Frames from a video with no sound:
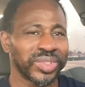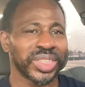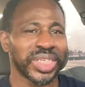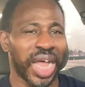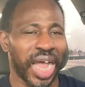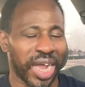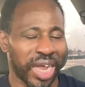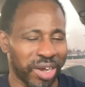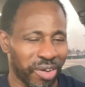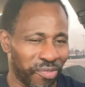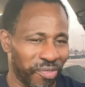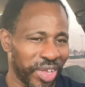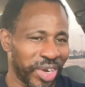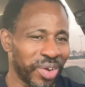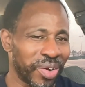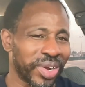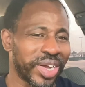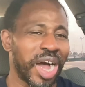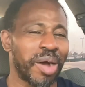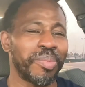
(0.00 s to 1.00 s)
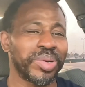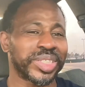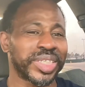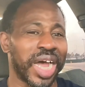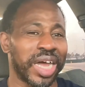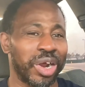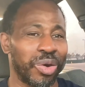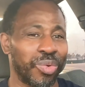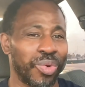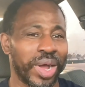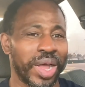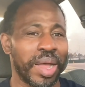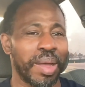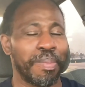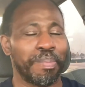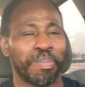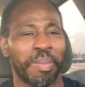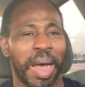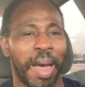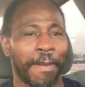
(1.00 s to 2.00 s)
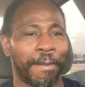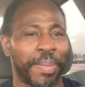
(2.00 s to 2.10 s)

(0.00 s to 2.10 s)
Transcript: I got a video coming titled, "What My